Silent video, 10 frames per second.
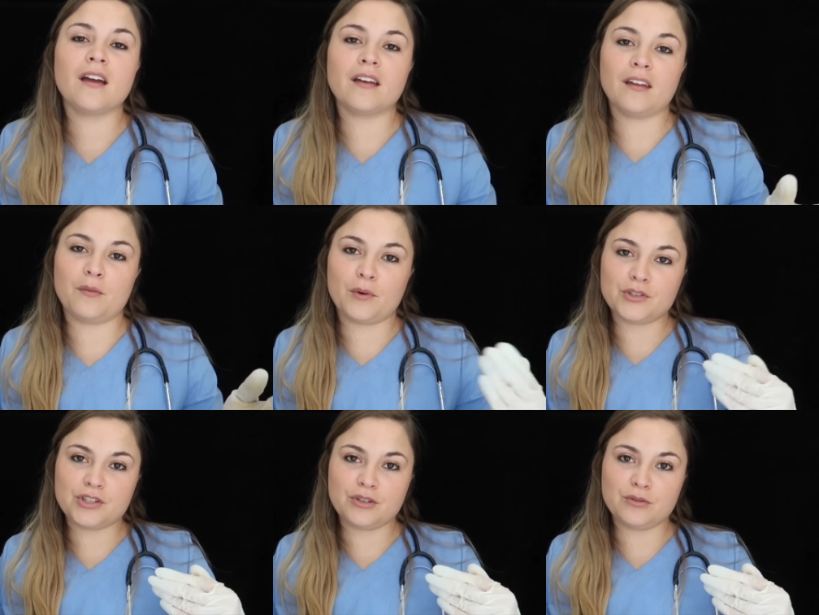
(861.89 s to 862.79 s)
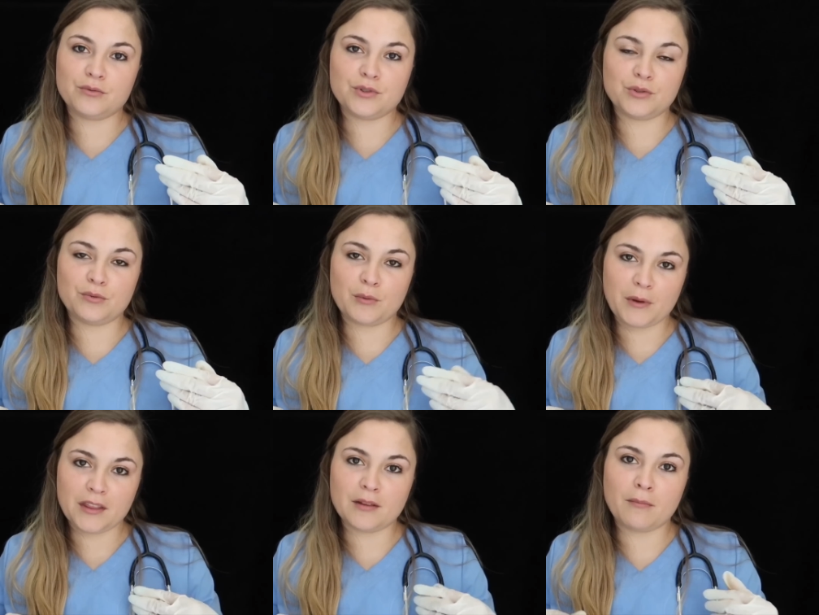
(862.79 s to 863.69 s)
and I want you to
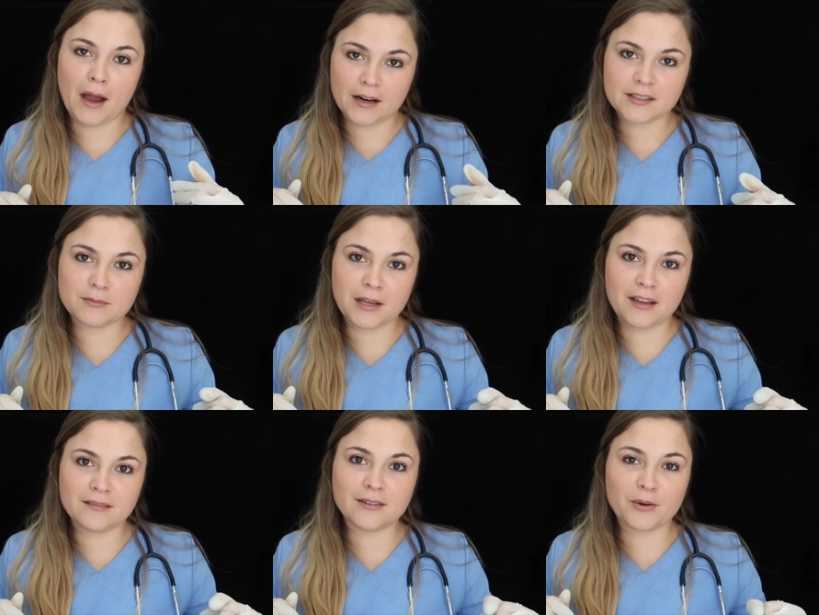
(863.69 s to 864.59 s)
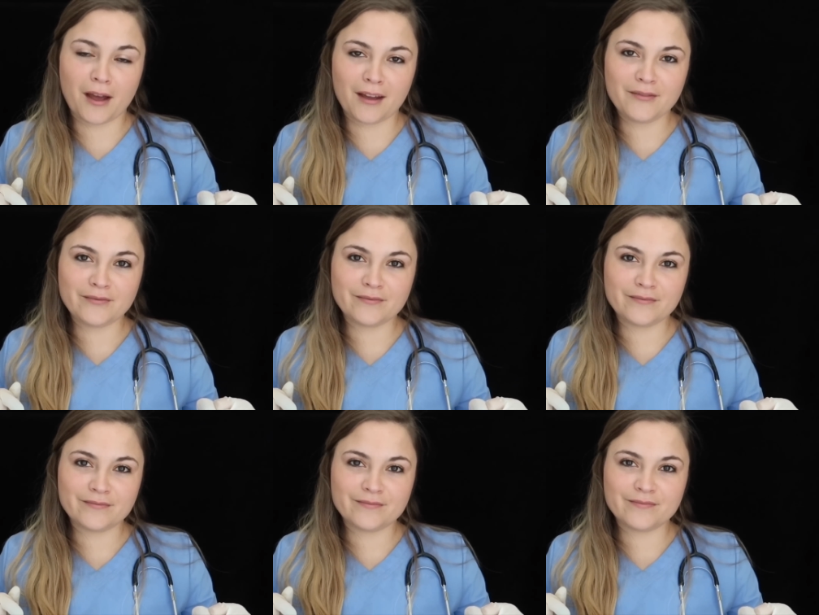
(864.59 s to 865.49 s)
repeat them back to me, okay?
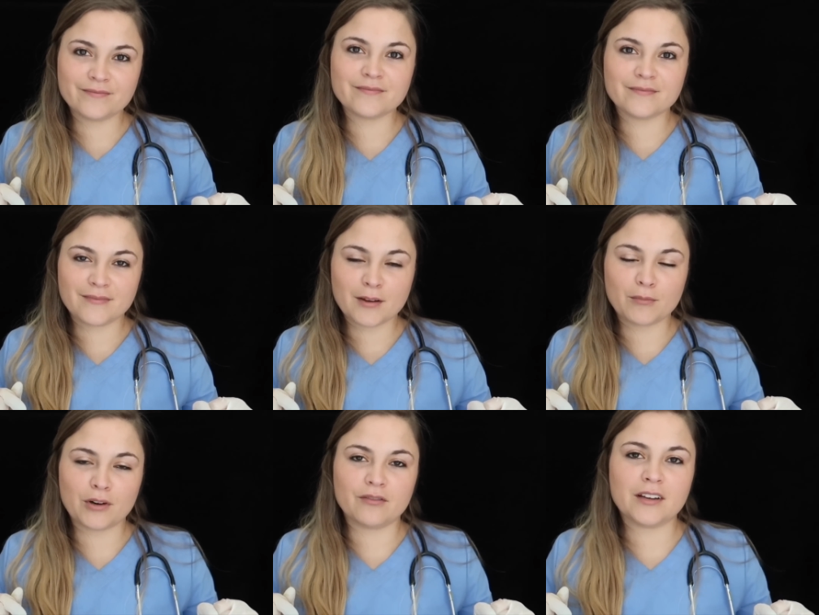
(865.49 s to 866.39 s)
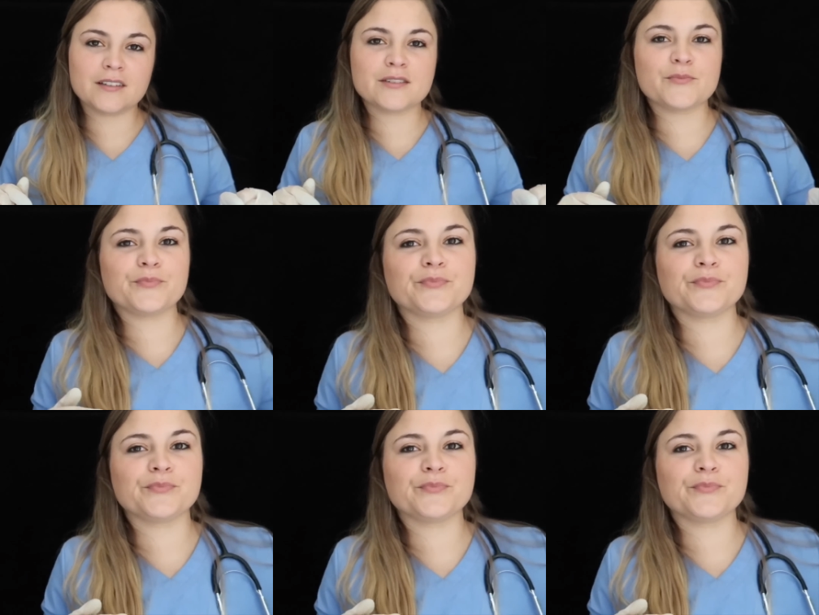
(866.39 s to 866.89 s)
Perfect.